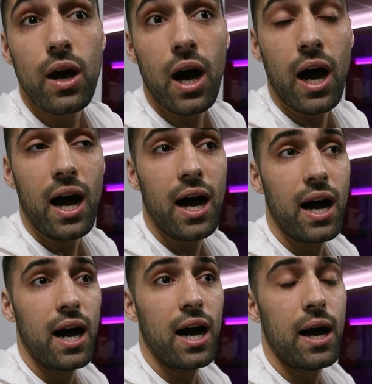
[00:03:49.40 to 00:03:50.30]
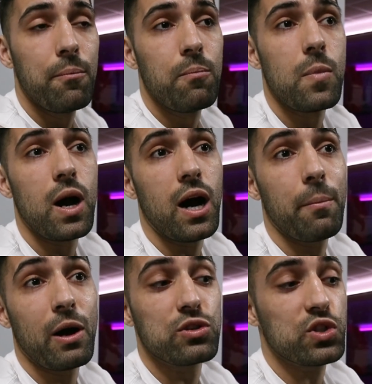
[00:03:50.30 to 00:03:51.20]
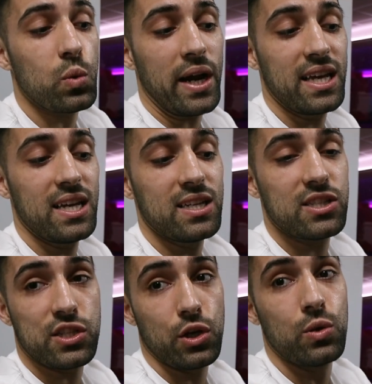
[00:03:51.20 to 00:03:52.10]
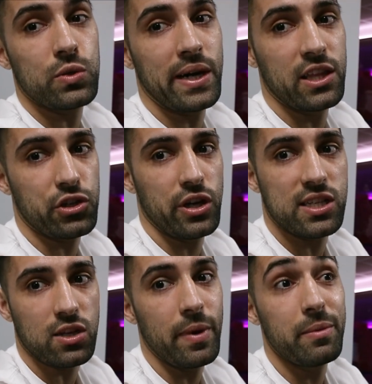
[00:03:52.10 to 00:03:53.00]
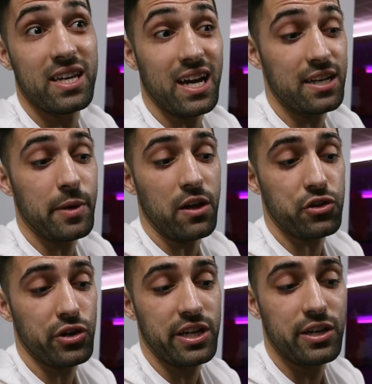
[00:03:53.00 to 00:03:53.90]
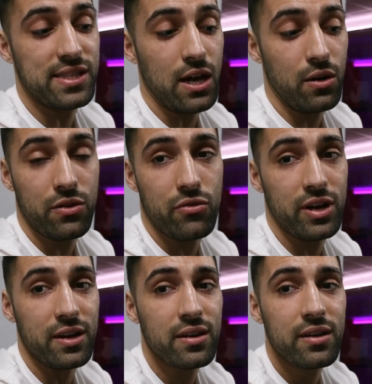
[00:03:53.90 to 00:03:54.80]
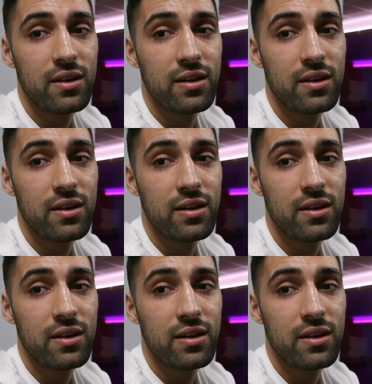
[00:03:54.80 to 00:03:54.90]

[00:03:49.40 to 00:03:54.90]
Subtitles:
about 22, 23, so maybe I had about 3 years out of the ring.